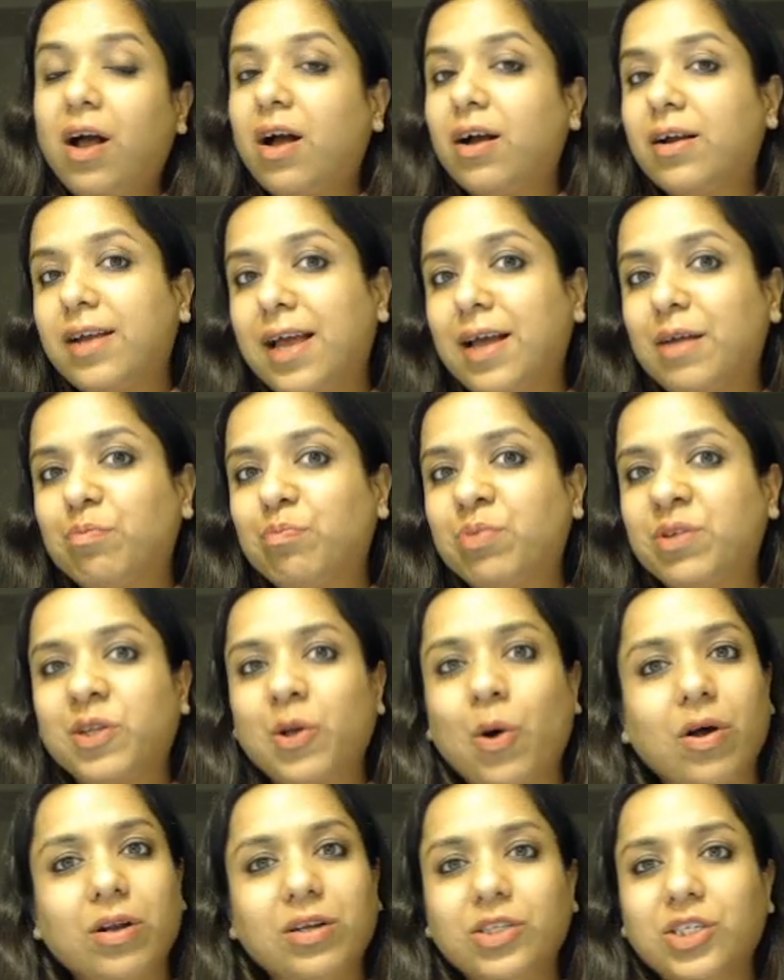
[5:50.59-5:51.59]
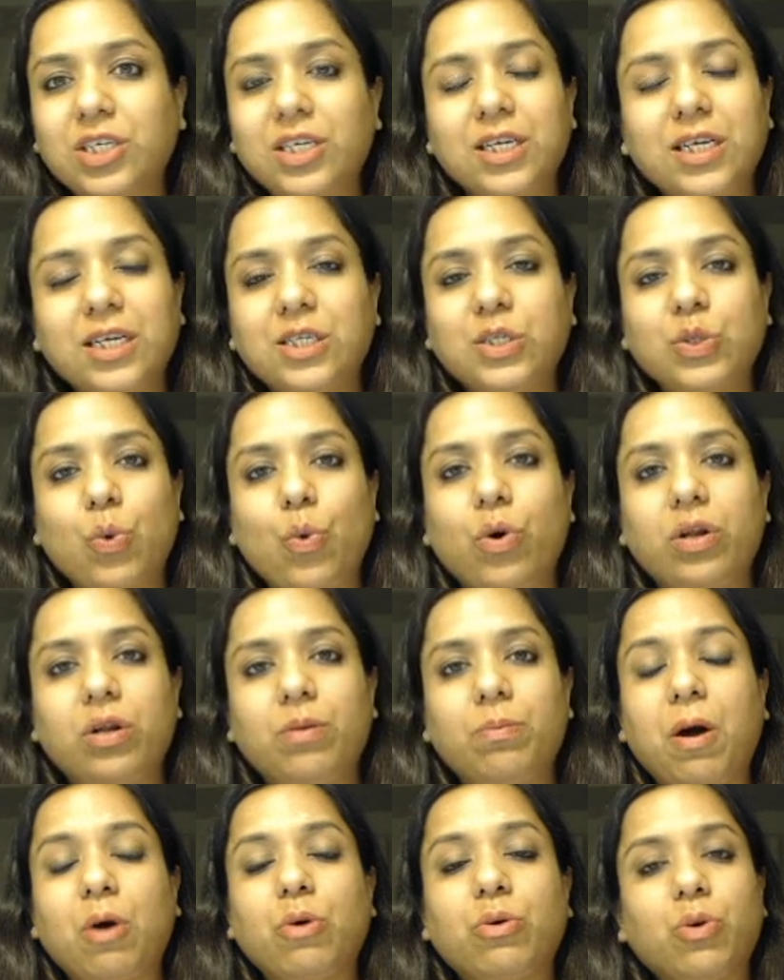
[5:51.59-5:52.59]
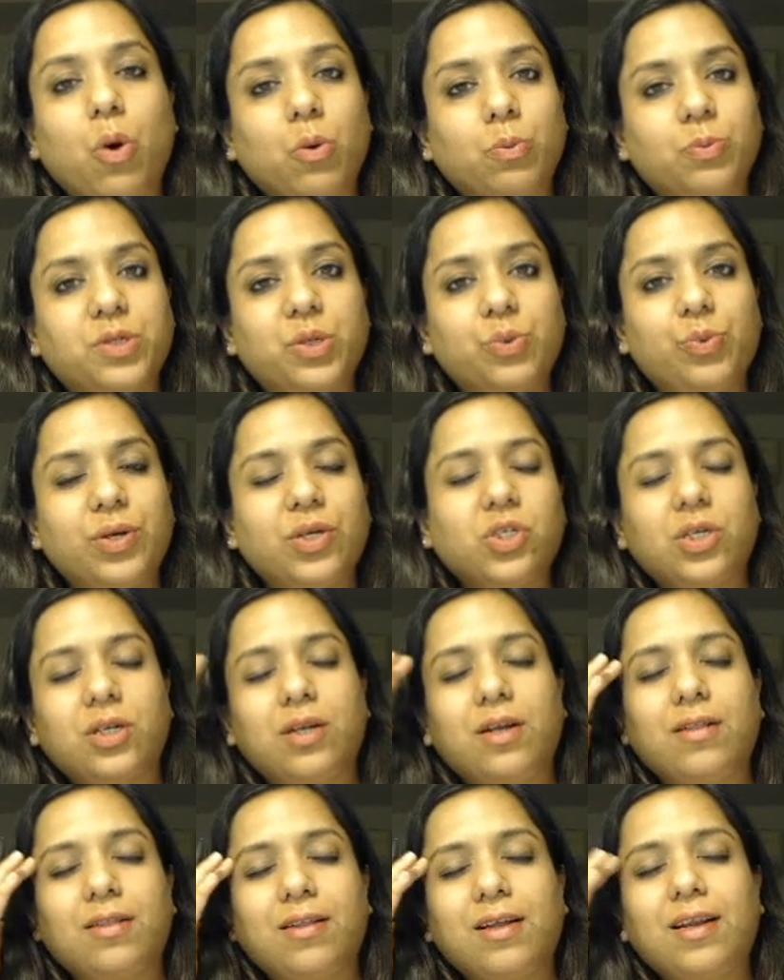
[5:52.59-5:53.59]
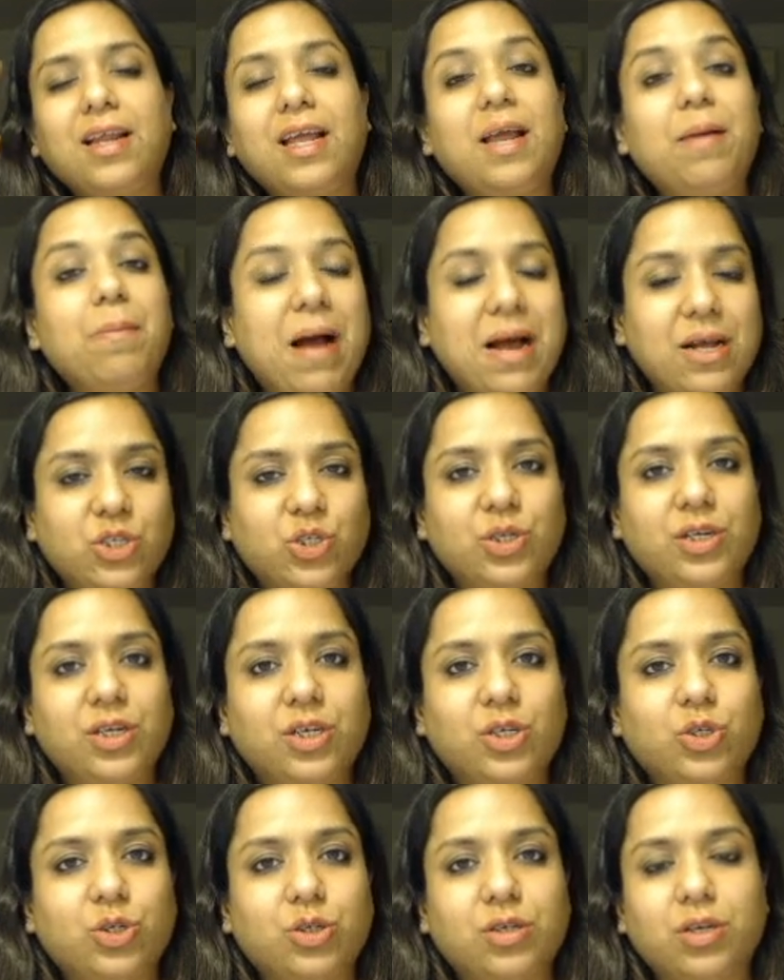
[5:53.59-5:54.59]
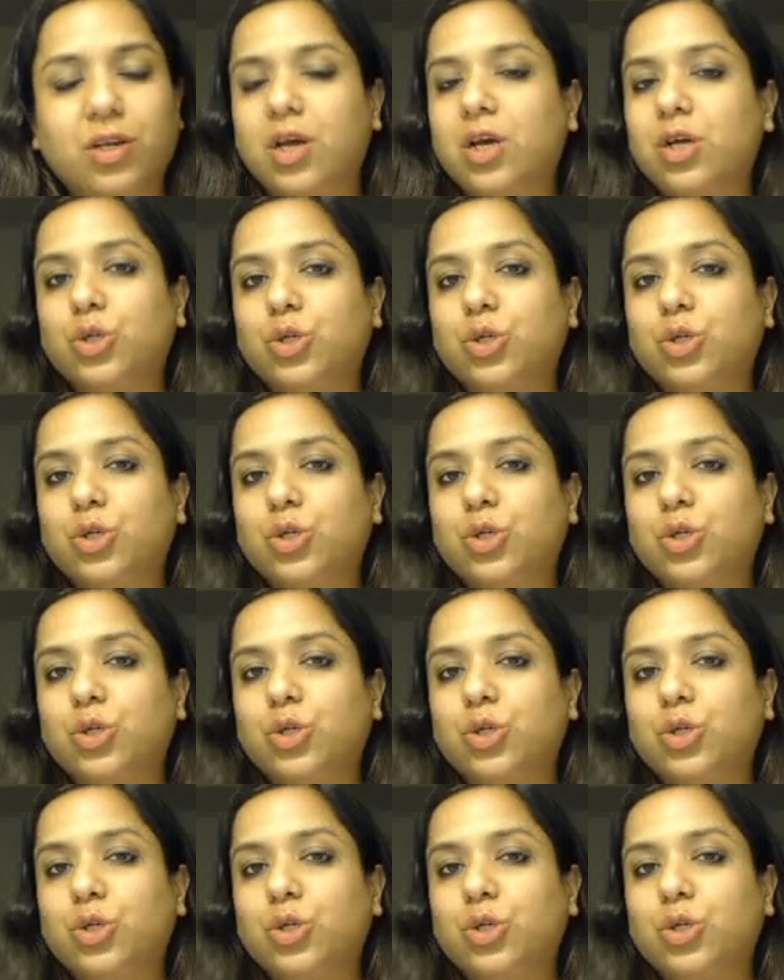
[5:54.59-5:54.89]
Again, pathology is all about observation and then imagination.